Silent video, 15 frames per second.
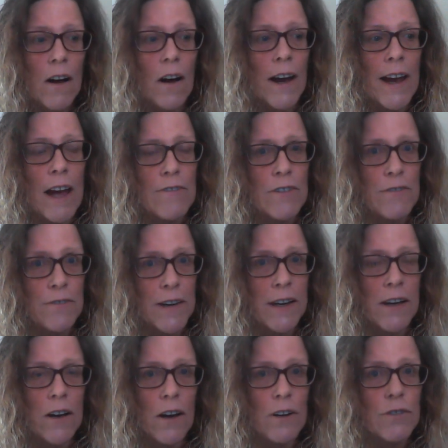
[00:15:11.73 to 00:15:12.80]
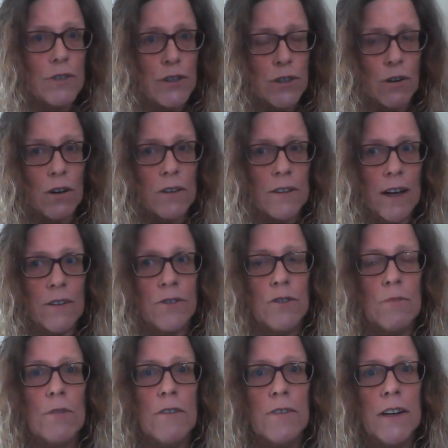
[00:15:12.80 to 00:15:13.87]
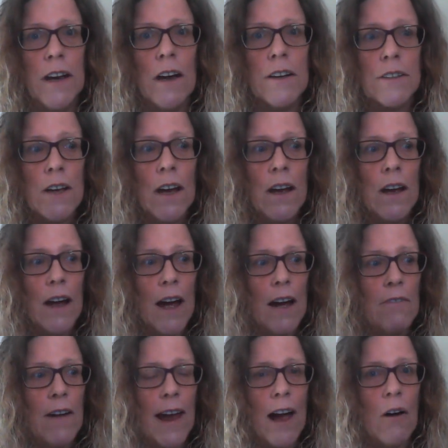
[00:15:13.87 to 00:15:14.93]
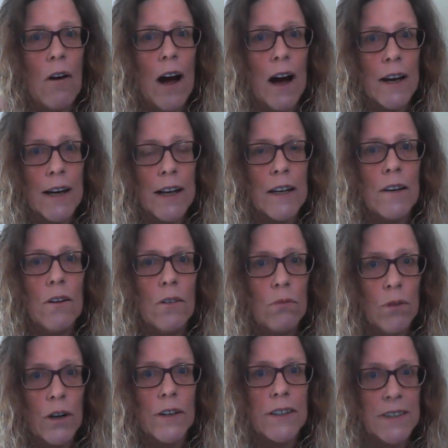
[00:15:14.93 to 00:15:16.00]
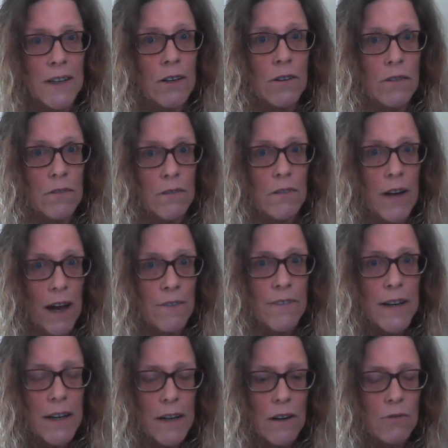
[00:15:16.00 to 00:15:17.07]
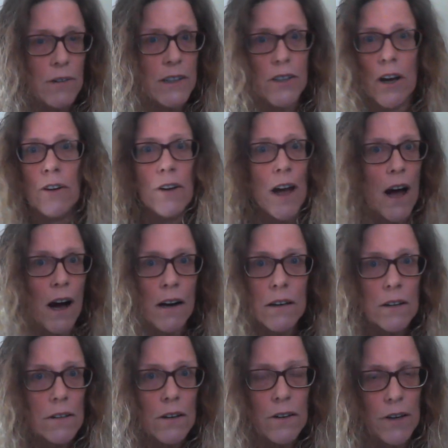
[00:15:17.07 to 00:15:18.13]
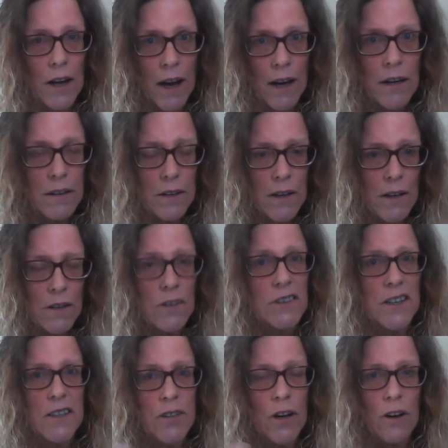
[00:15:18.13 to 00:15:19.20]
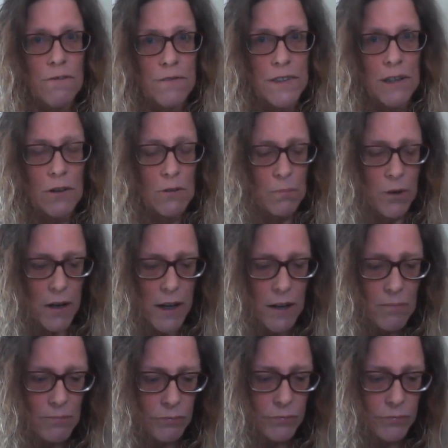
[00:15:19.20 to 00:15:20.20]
I have a video, scroll down through my videos, how hugging works in heaven. We don't hug, okay, because there's no physical body.